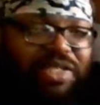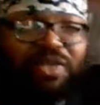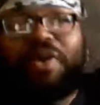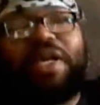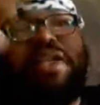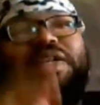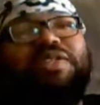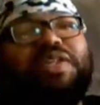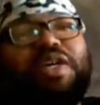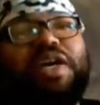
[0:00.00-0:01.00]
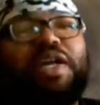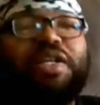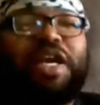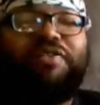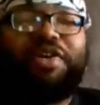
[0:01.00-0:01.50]
go ahead and let's
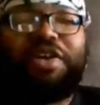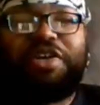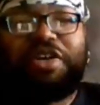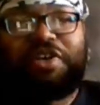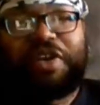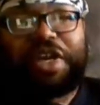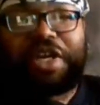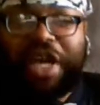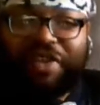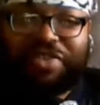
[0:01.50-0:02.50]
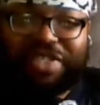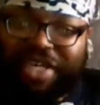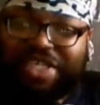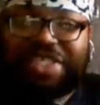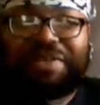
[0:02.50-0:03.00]
have a good, great
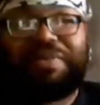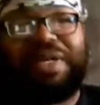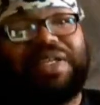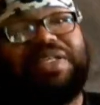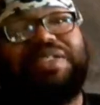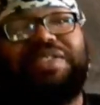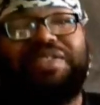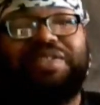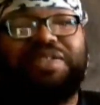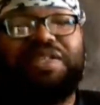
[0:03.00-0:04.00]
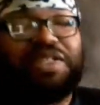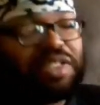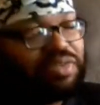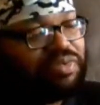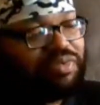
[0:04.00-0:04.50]
conversation about this.
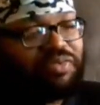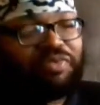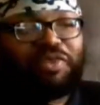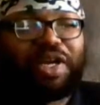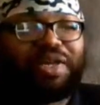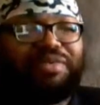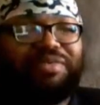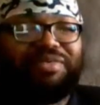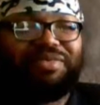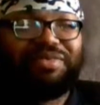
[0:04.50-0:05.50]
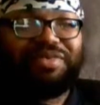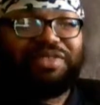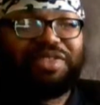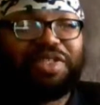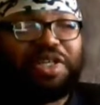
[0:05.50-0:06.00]
This is fun.
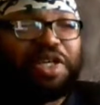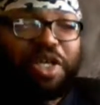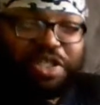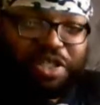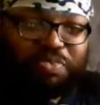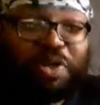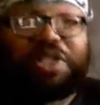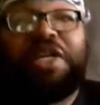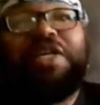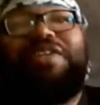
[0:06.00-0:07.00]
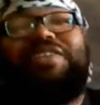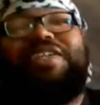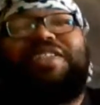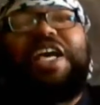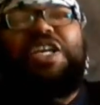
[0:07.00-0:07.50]
This is fun. This
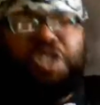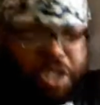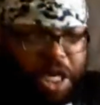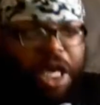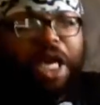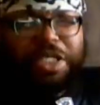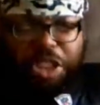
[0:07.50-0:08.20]
is this is